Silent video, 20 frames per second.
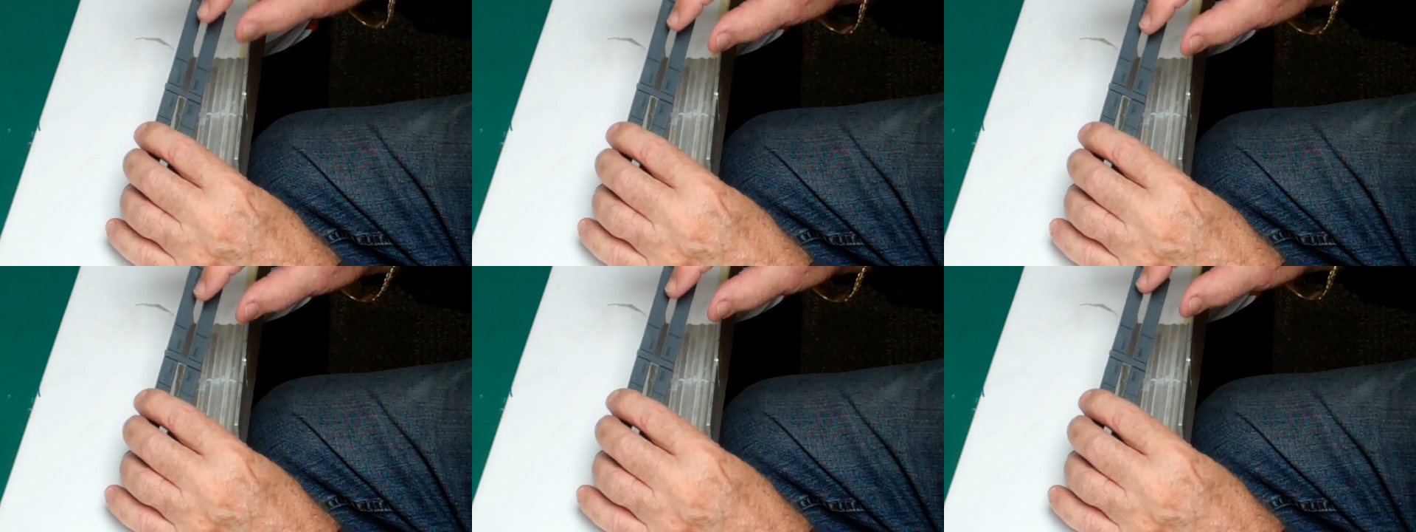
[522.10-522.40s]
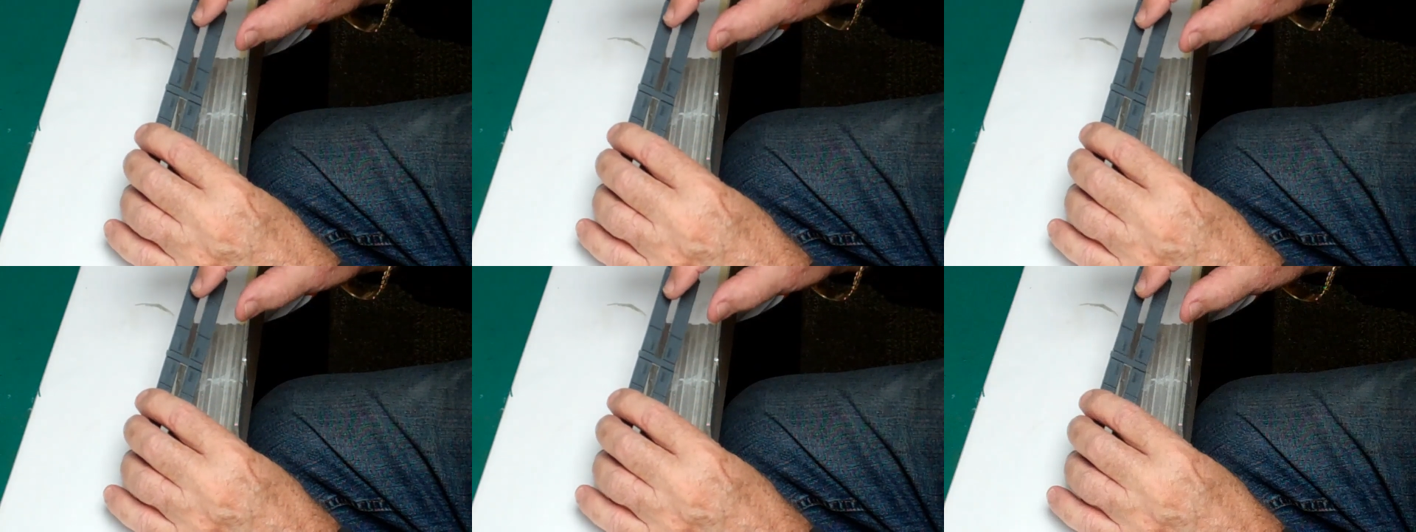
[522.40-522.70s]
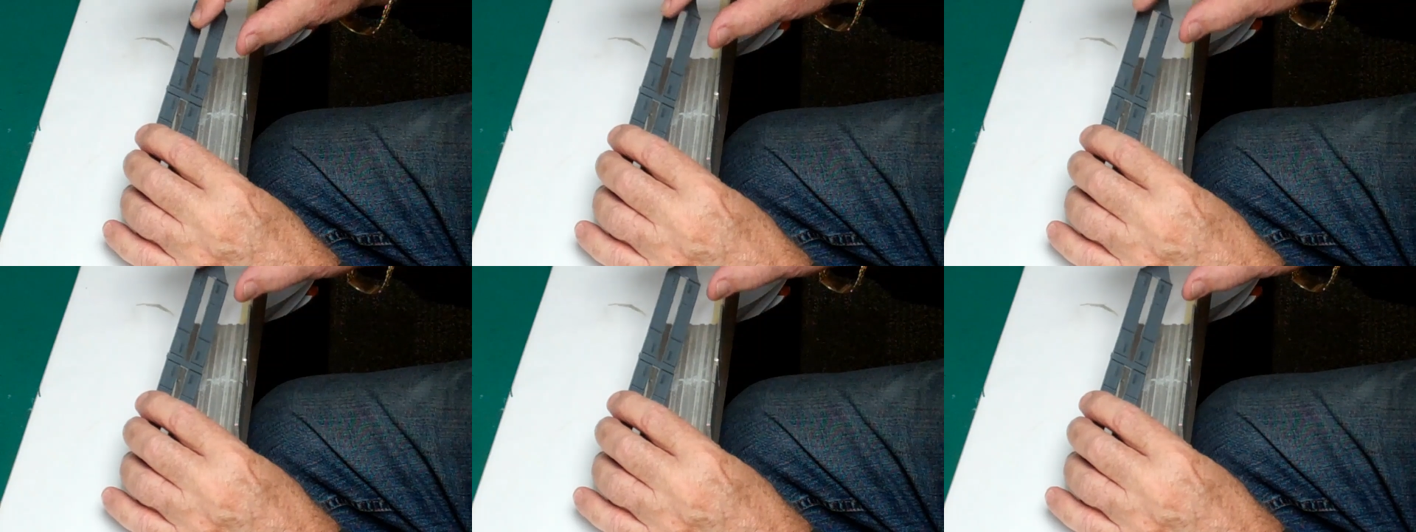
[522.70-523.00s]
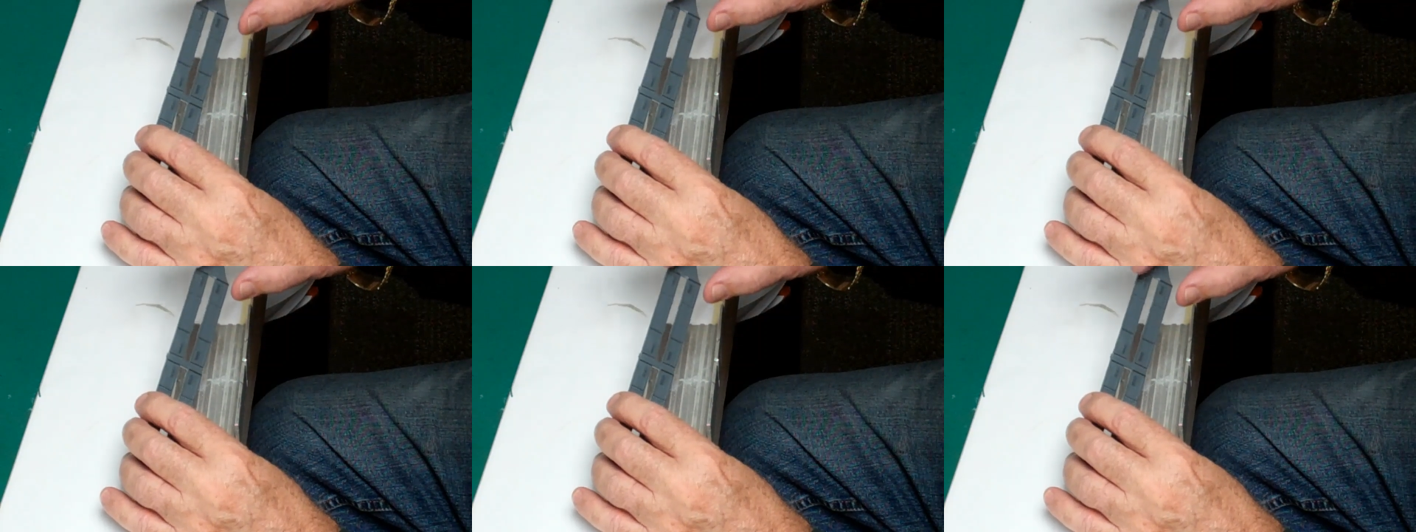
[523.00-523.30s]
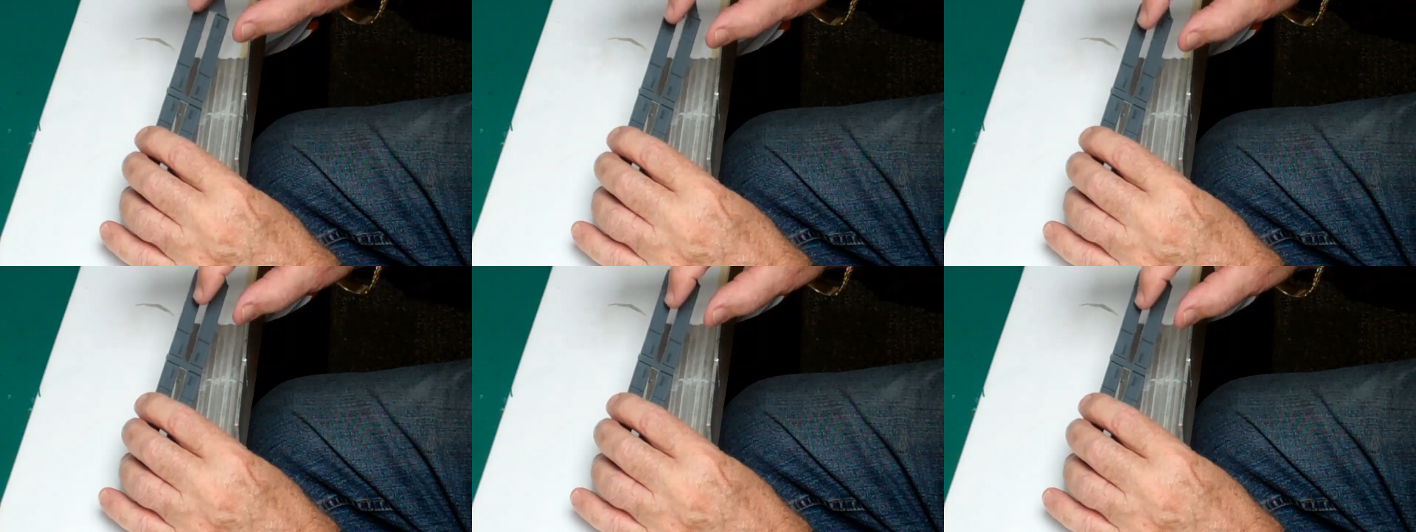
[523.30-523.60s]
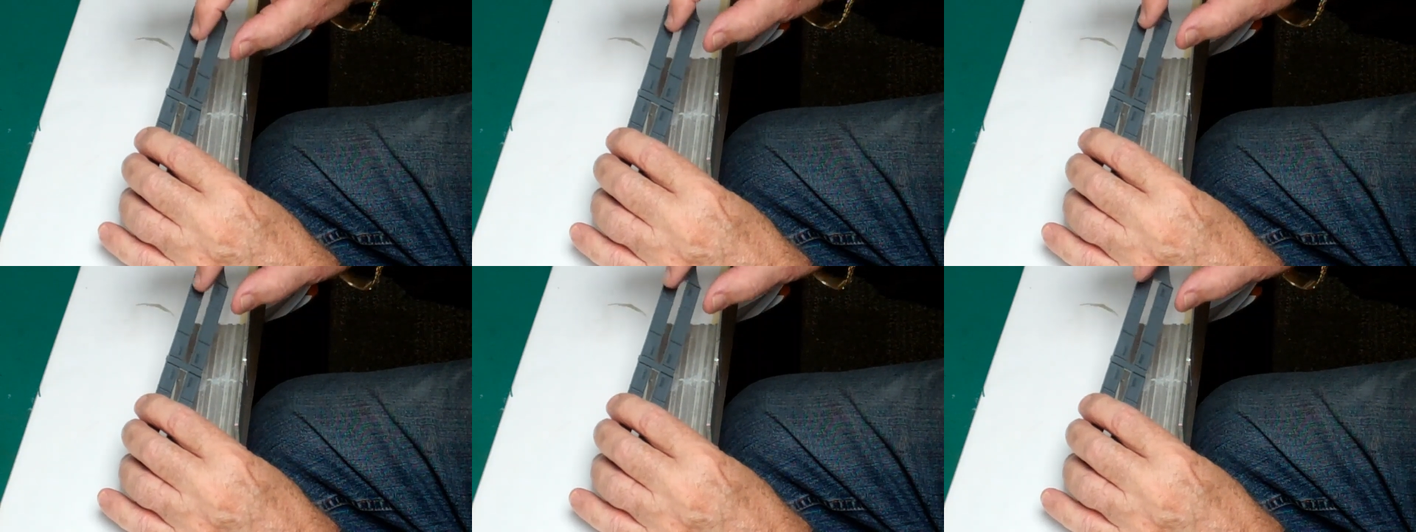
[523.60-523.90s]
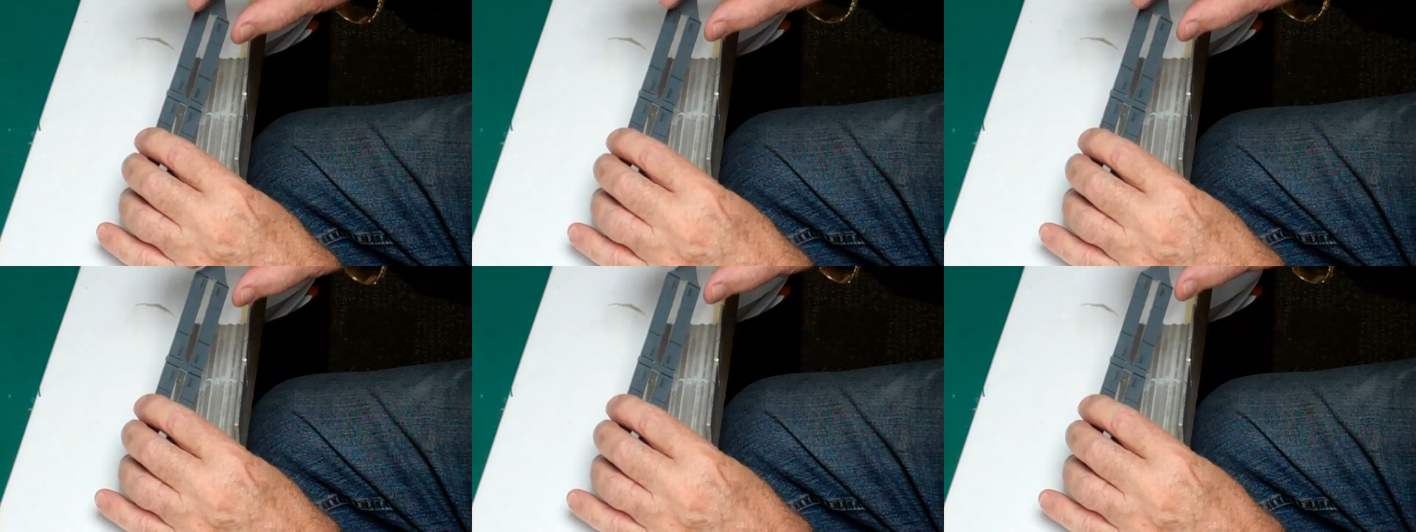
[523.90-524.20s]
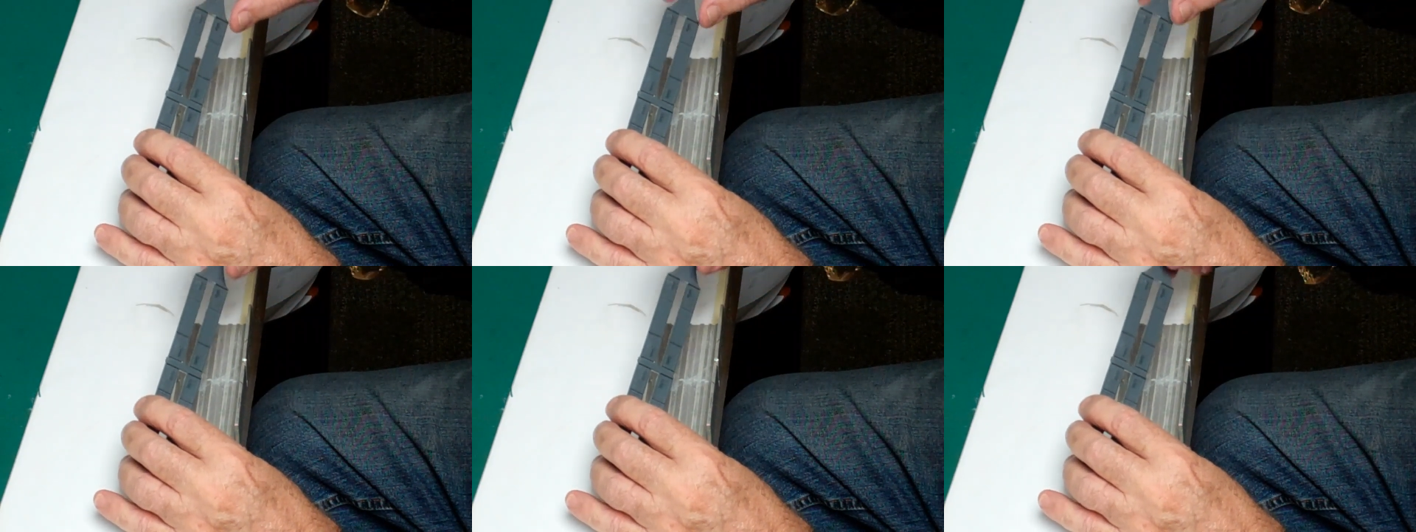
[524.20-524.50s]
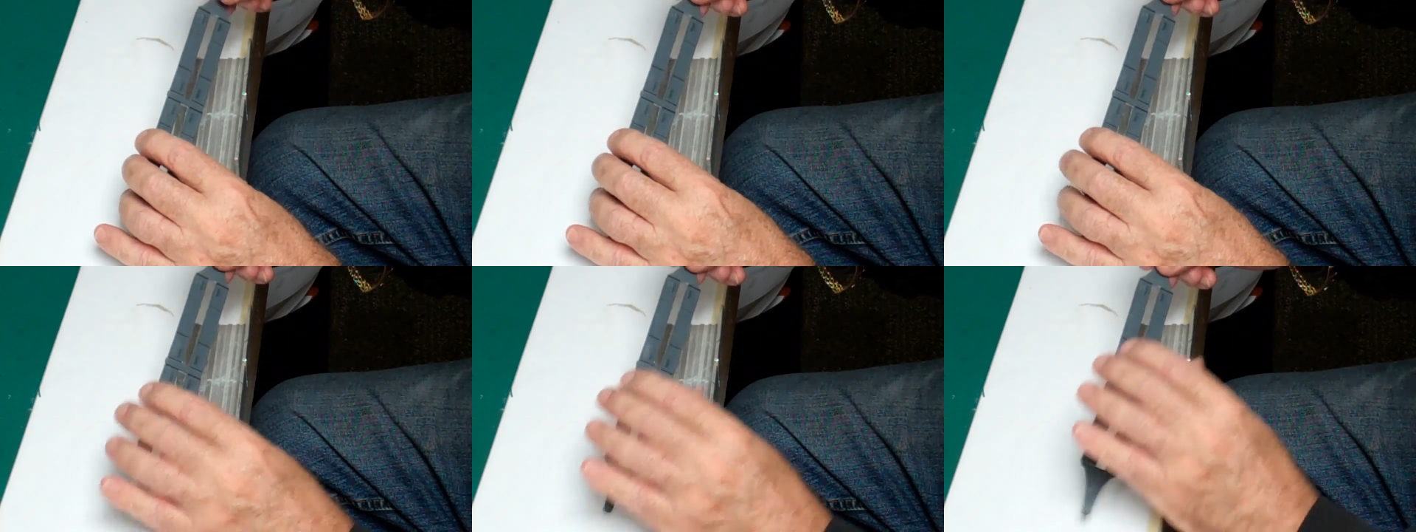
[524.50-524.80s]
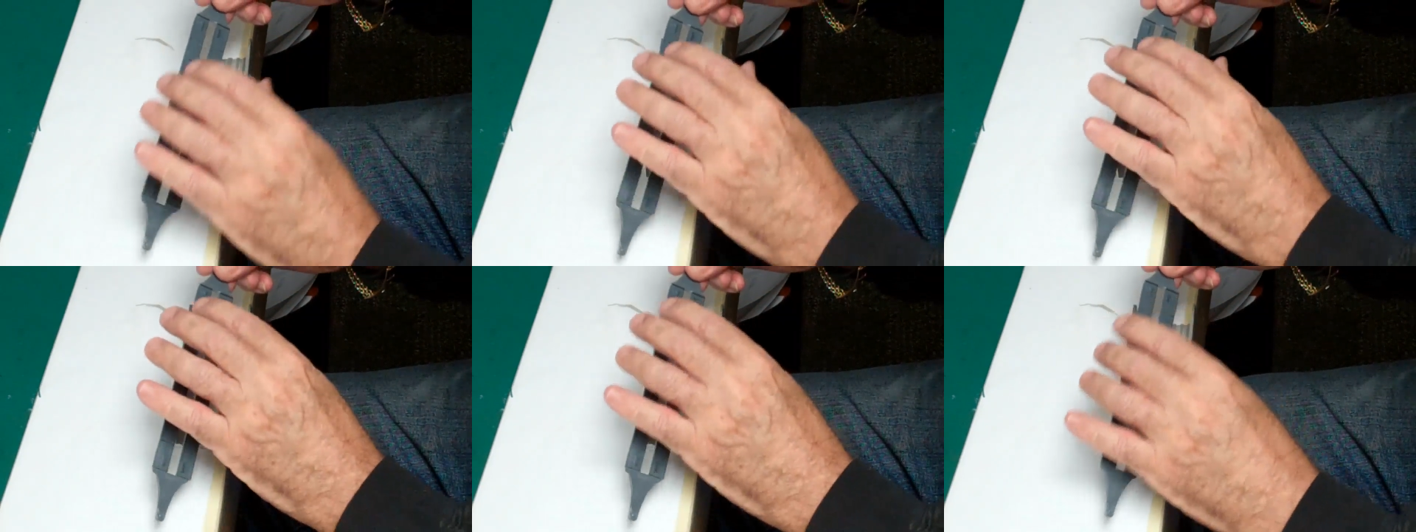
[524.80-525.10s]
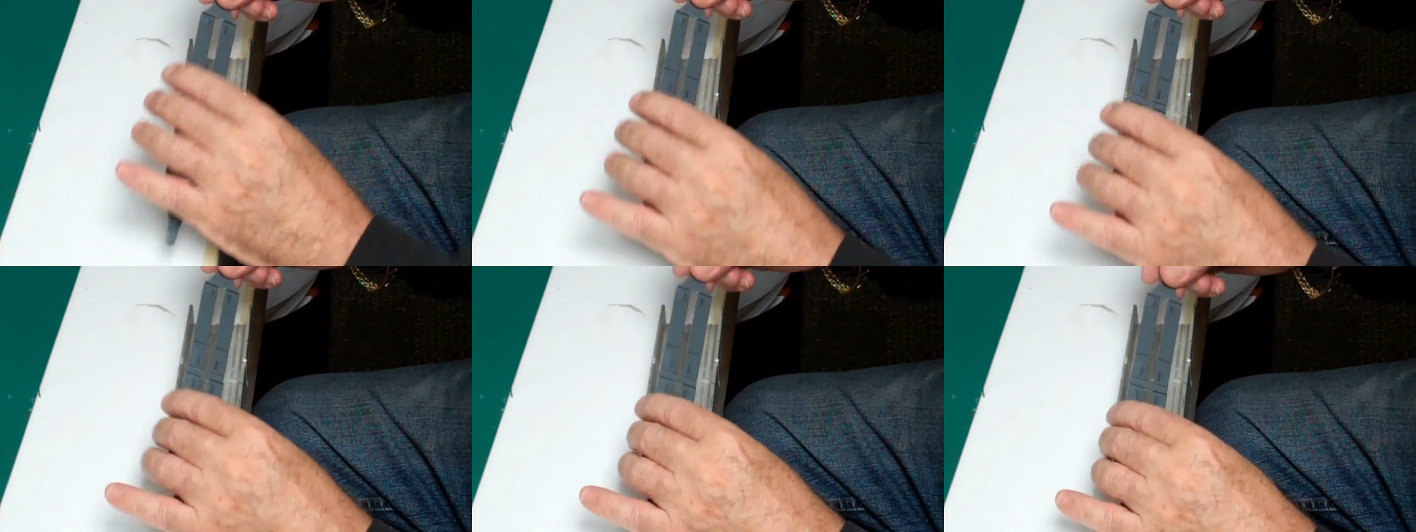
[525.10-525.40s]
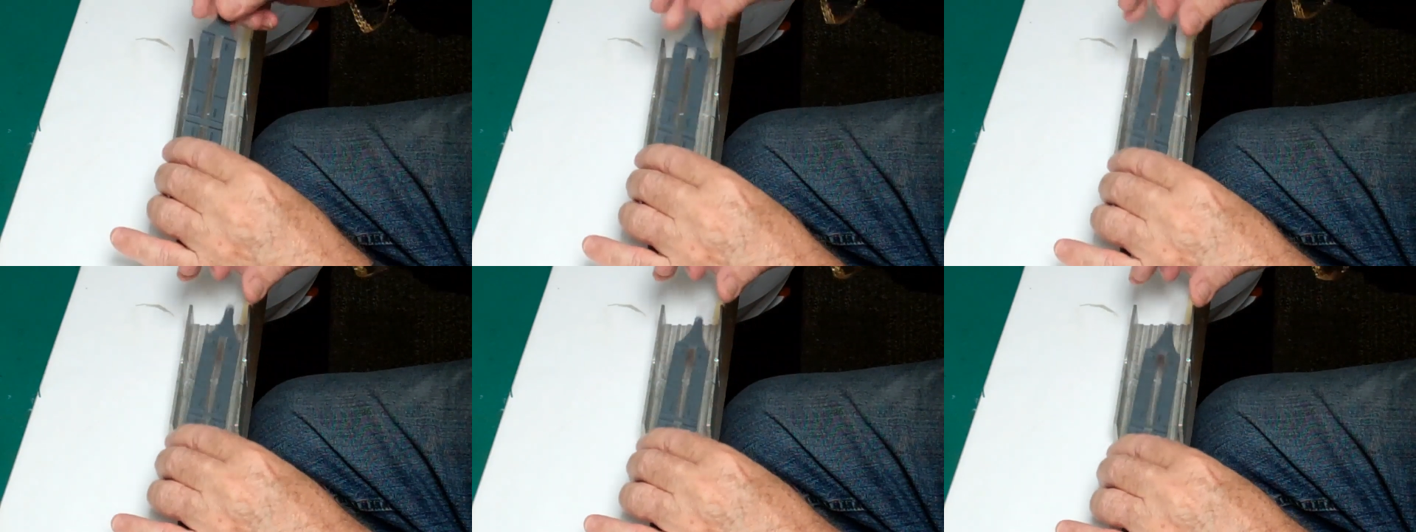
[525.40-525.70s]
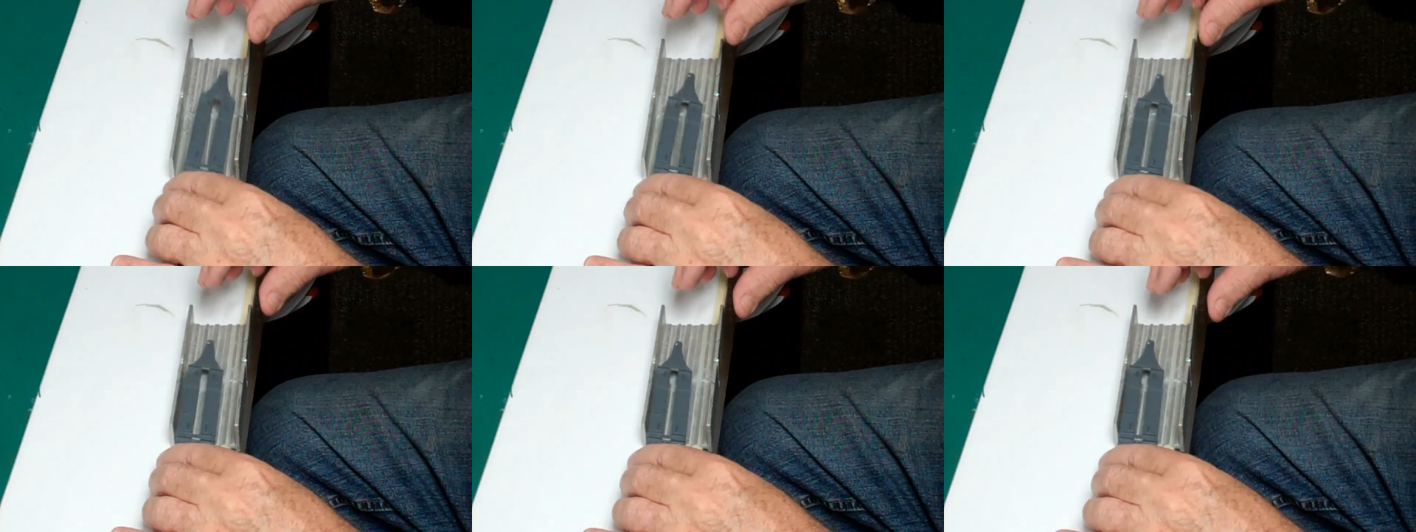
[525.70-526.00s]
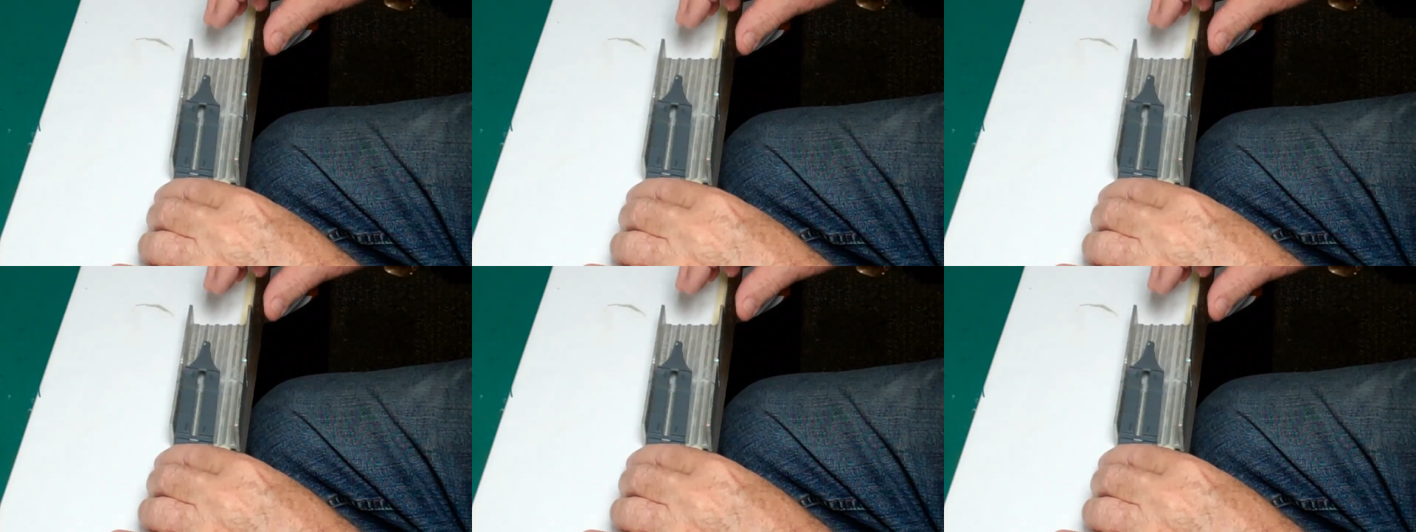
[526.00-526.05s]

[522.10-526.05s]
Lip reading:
No face is visible, so there are no lips to read.